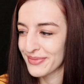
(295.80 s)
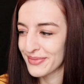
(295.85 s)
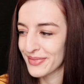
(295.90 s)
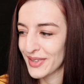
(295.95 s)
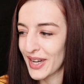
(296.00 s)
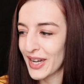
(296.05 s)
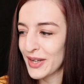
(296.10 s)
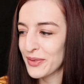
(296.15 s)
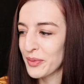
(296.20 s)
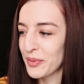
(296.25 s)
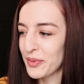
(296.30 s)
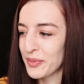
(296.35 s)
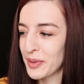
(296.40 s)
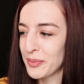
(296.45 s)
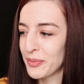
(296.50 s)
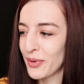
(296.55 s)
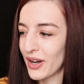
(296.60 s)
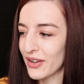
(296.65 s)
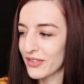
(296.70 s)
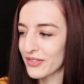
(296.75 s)
I had one with my
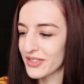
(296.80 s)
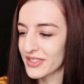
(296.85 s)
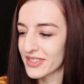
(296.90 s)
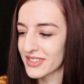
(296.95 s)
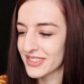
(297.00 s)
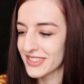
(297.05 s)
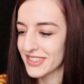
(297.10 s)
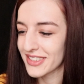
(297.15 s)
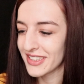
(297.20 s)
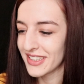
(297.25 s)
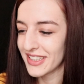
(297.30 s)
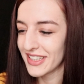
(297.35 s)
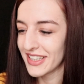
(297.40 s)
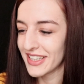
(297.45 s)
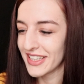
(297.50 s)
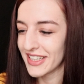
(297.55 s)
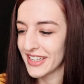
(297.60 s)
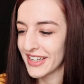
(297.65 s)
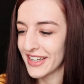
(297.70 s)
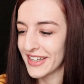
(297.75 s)
breakfast.
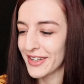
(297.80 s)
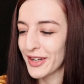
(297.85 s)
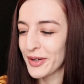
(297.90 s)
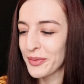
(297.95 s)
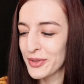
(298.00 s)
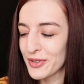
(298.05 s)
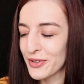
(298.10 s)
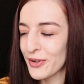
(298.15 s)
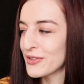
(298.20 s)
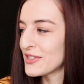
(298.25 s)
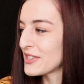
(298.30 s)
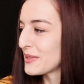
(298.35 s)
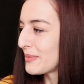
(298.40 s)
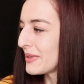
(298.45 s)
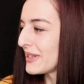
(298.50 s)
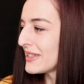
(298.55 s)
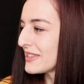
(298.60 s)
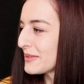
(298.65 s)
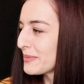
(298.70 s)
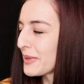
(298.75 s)
And I was
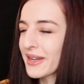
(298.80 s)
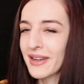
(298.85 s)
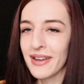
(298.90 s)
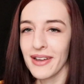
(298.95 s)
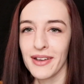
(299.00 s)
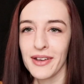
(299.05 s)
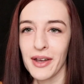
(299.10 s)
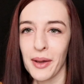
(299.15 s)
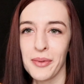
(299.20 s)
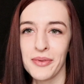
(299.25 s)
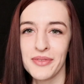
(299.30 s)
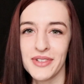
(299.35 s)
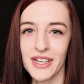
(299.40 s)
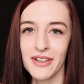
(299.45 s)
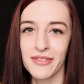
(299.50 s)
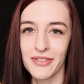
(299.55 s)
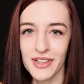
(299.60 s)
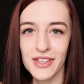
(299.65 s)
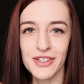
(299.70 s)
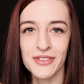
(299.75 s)
contemplating making a cup of tea
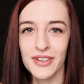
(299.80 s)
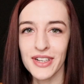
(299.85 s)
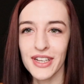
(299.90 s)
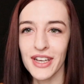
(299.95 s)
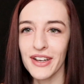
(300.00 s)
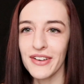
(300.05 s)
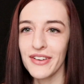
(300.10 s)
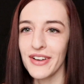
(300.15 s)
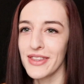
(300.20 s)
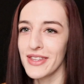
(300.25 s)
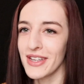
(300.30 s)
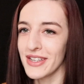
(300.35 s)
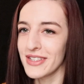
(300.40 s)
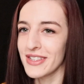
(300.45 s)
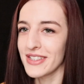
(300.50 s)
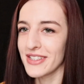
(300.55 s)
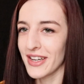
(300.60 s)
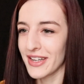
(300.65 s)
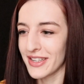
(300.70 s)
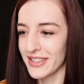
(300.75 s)
for this video and then
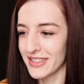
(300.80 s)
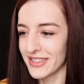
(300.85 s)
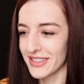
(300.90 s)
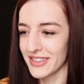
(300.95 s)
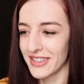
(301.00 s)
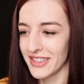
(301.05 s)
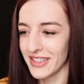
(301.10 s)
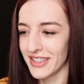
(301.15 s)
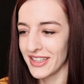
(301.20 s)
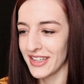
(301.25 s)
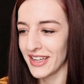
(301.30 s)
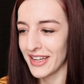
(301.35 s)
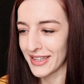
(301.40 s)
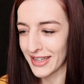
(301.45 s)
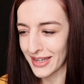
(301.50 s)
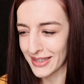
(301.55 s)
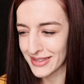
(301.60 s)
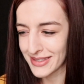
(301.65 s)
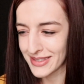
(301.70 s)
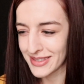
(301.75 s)
decided
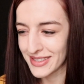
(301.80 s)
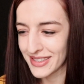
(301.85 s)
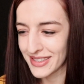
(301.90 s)
against